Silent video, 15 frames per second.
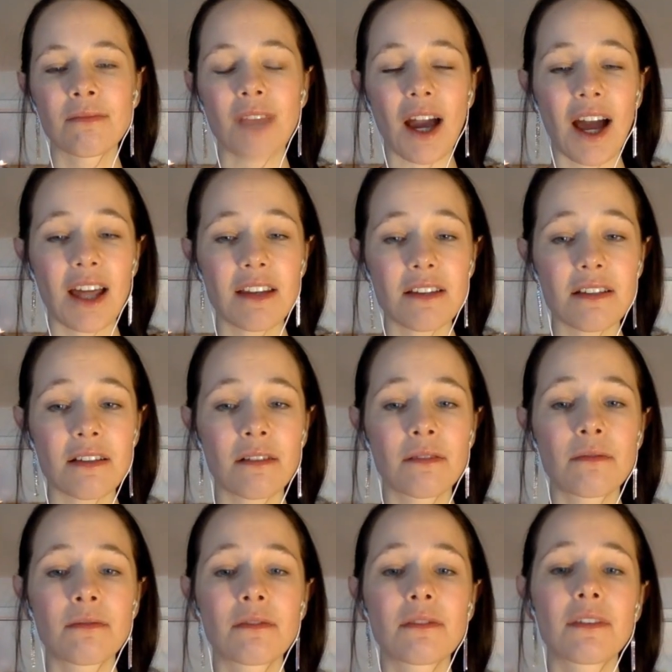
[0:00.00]
And
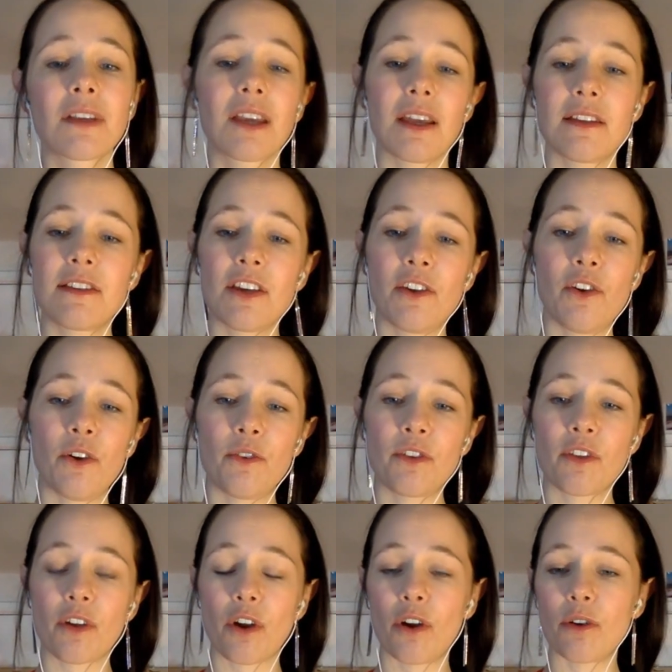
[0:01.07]
continue to
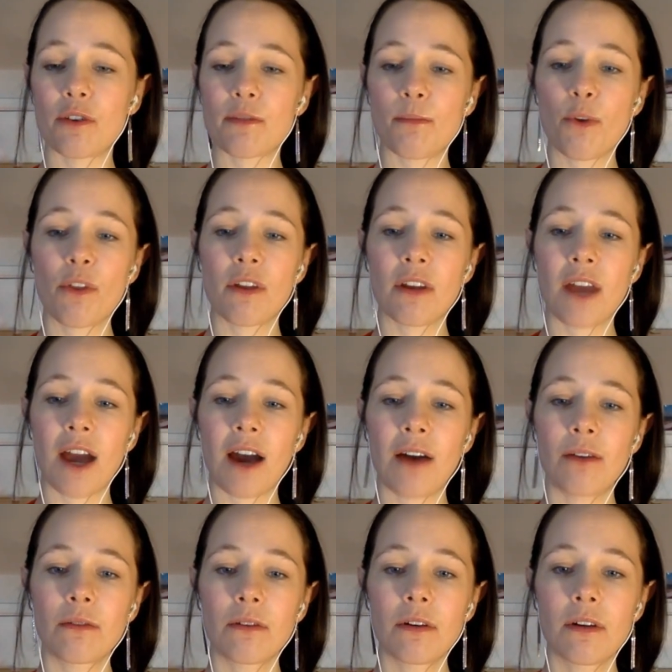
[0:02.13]
the girl's mother now,
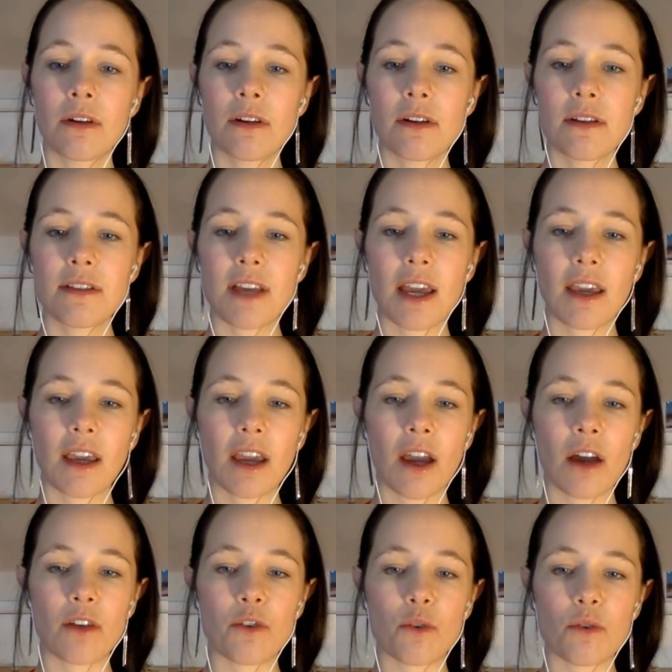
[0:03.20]
taking
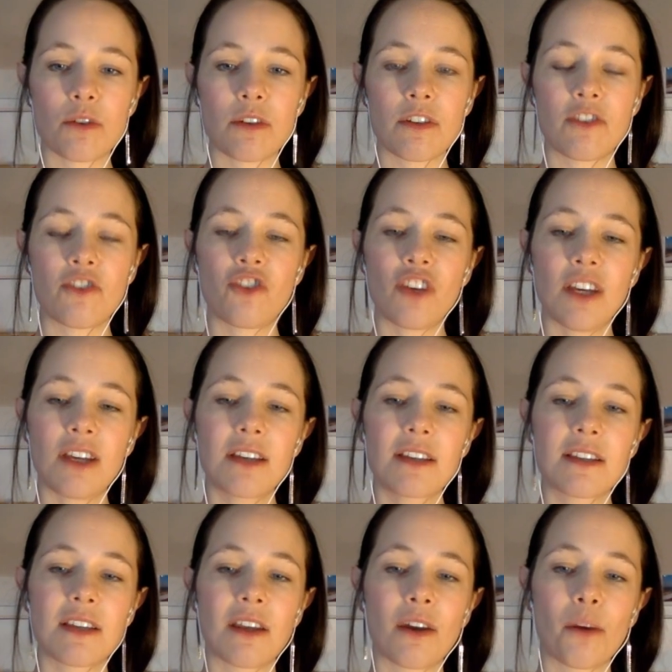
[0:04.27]
her daughter's
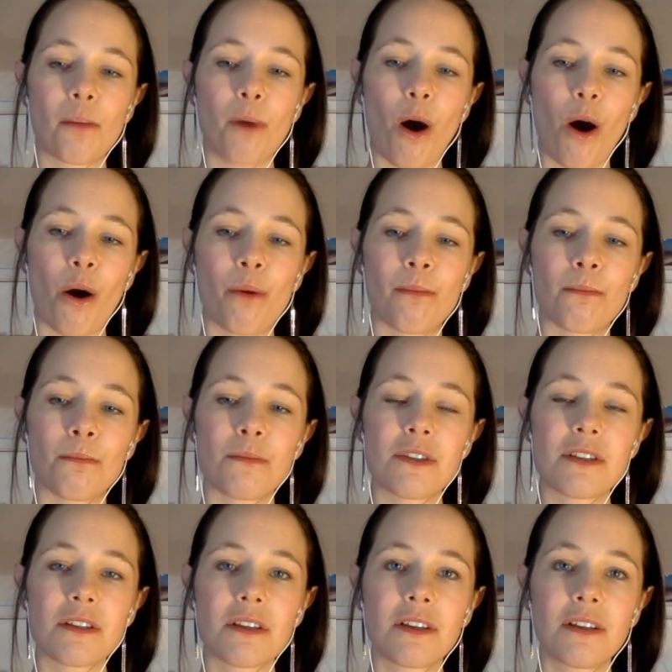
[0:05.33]
cheeks in her palms.